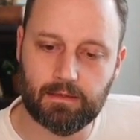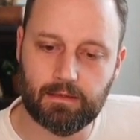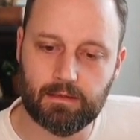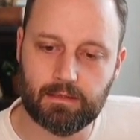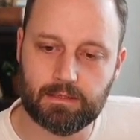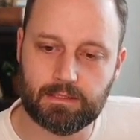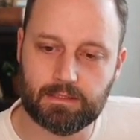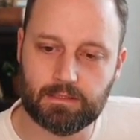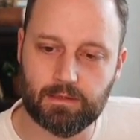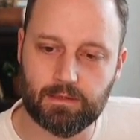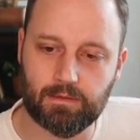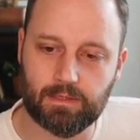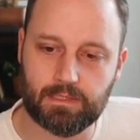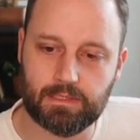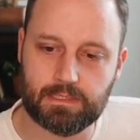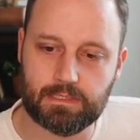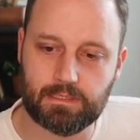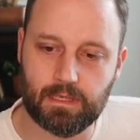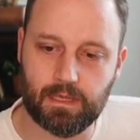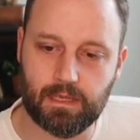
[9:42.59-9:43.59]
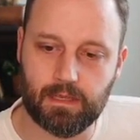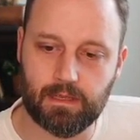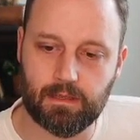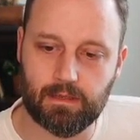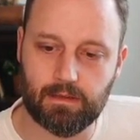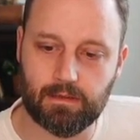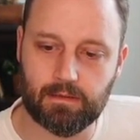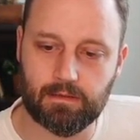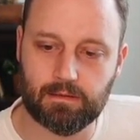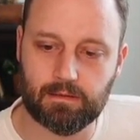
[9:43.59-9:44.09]
So let's
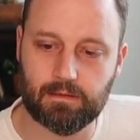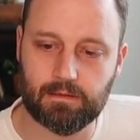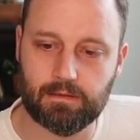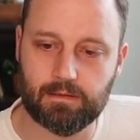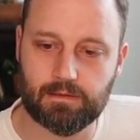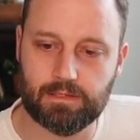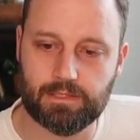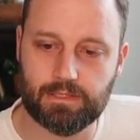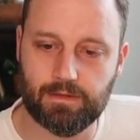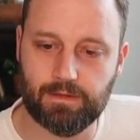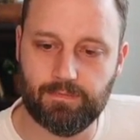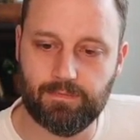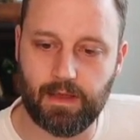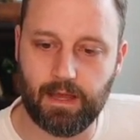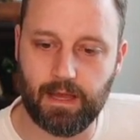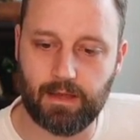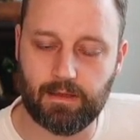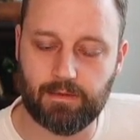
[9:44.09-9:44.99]
say g5.